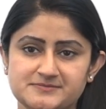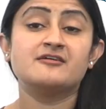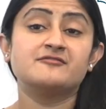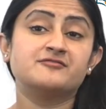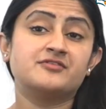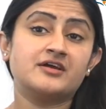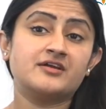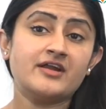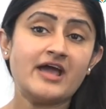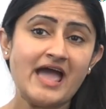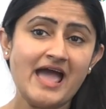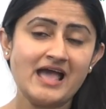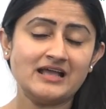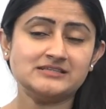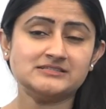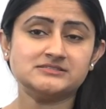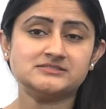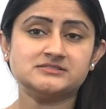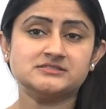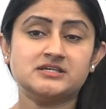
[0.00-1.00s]

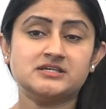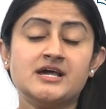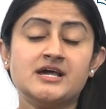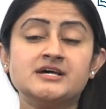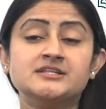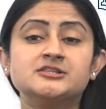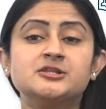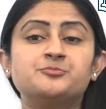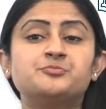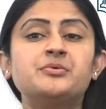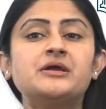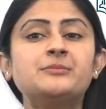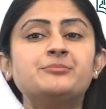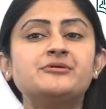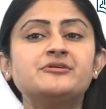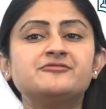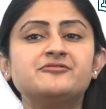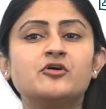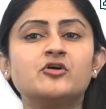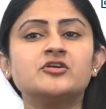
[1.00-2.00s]
Whereas the
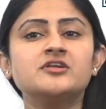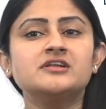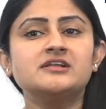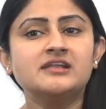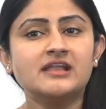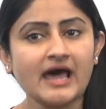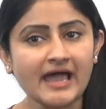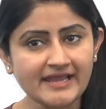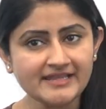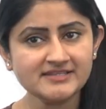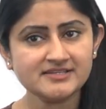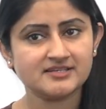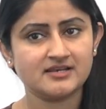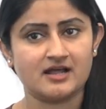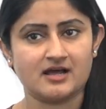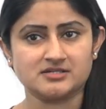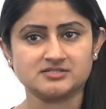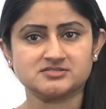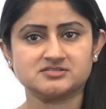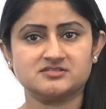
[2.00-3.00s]
paper for 9th
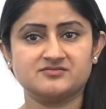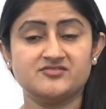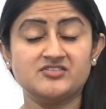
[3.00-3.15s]
class